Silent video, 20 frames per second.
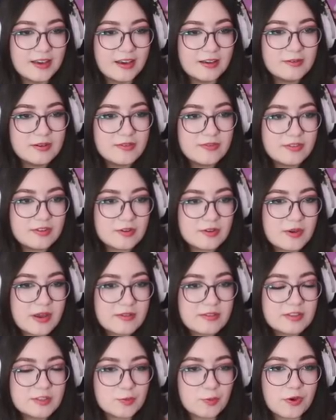I don't even know how
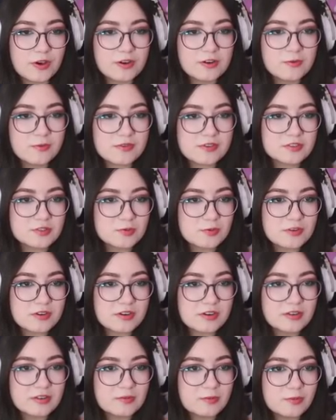these water ones
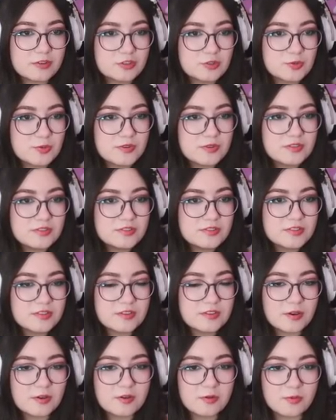work. Which ones
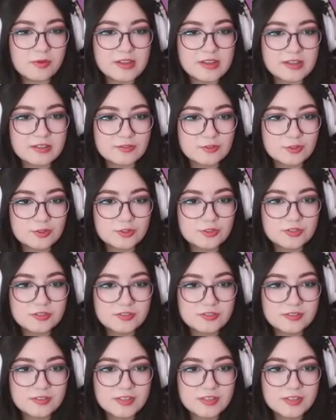go to which?